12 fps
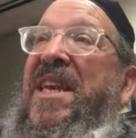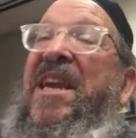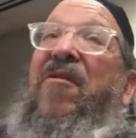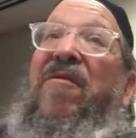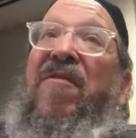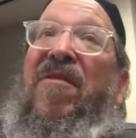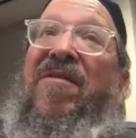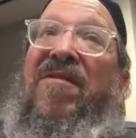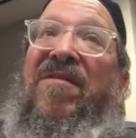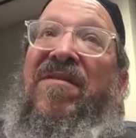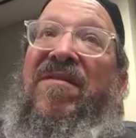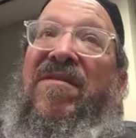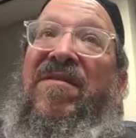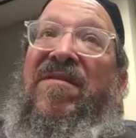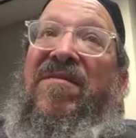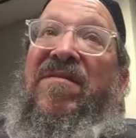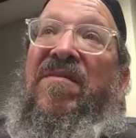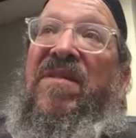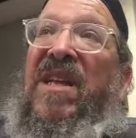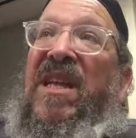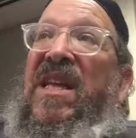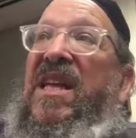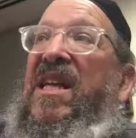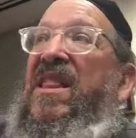careful
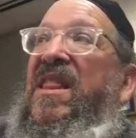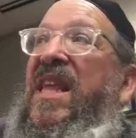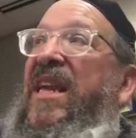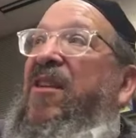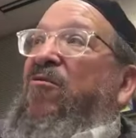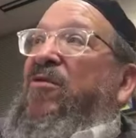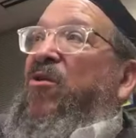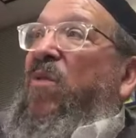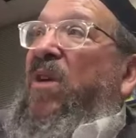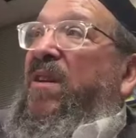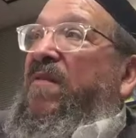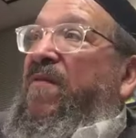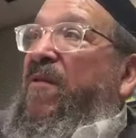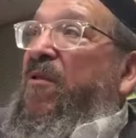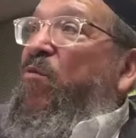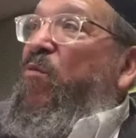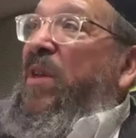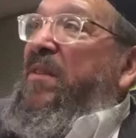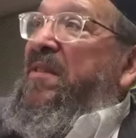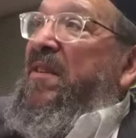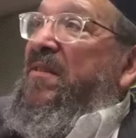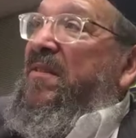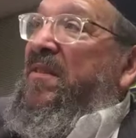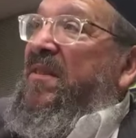that you do it for the
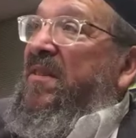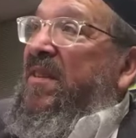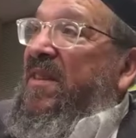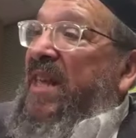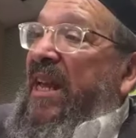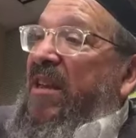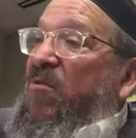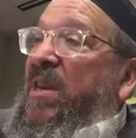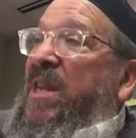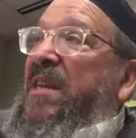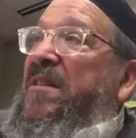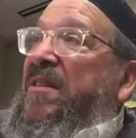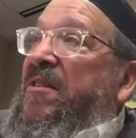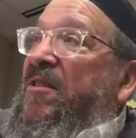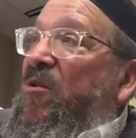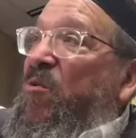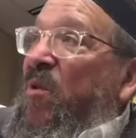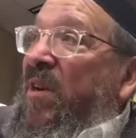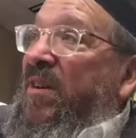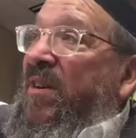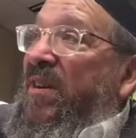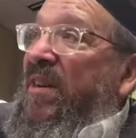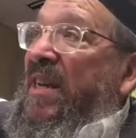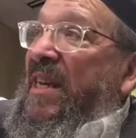reasons that you need to do it
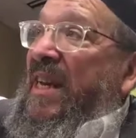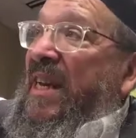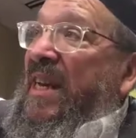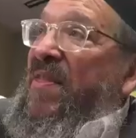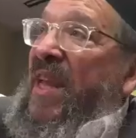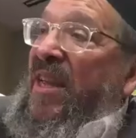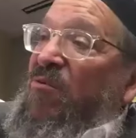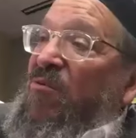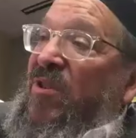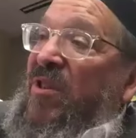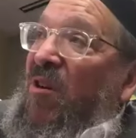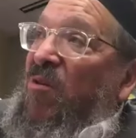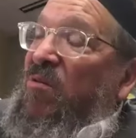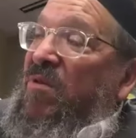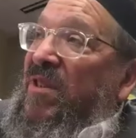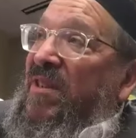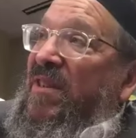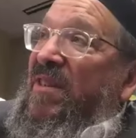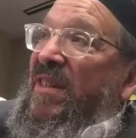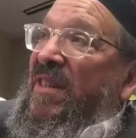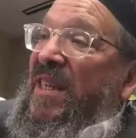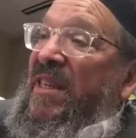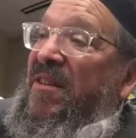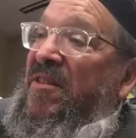and that you don't
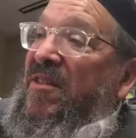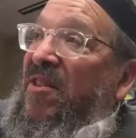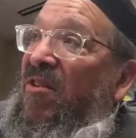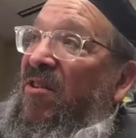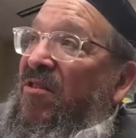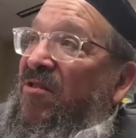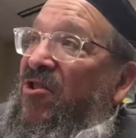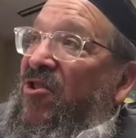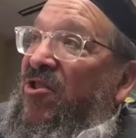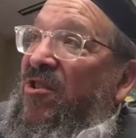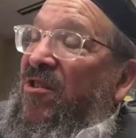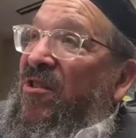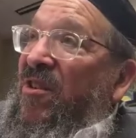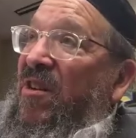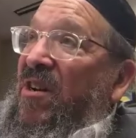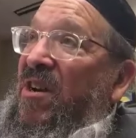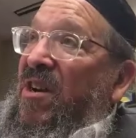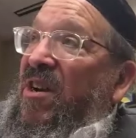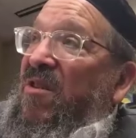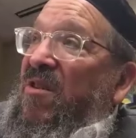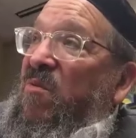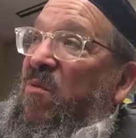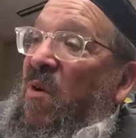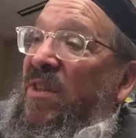indulge.
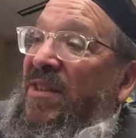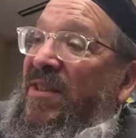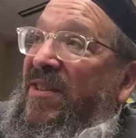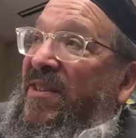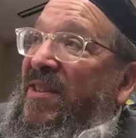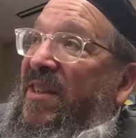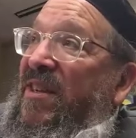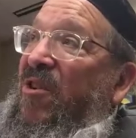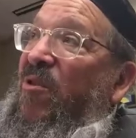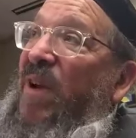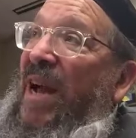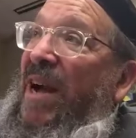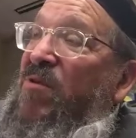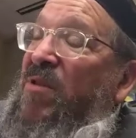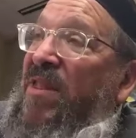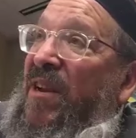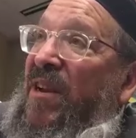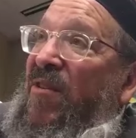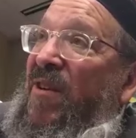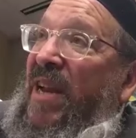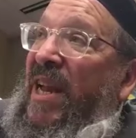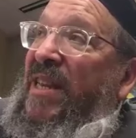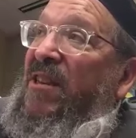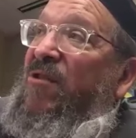Once you're out there
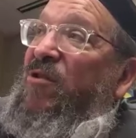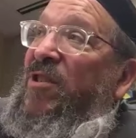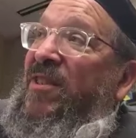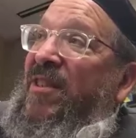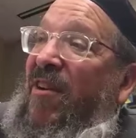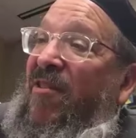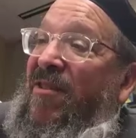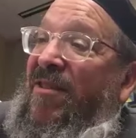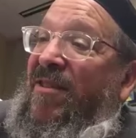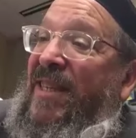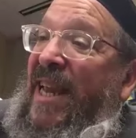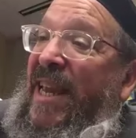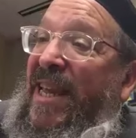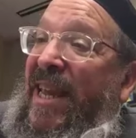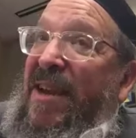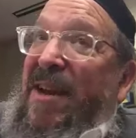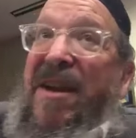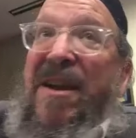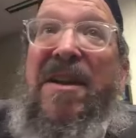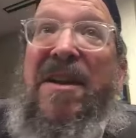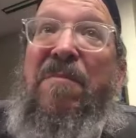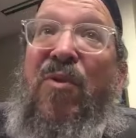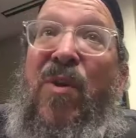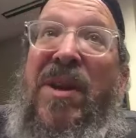and you start taking
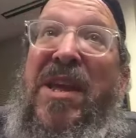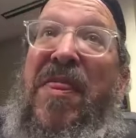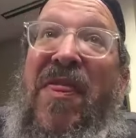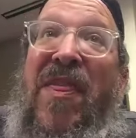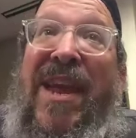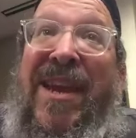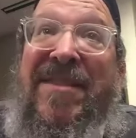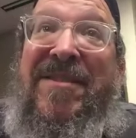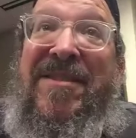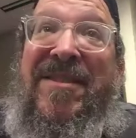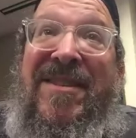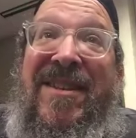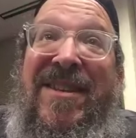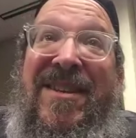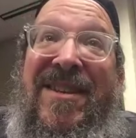pretty things,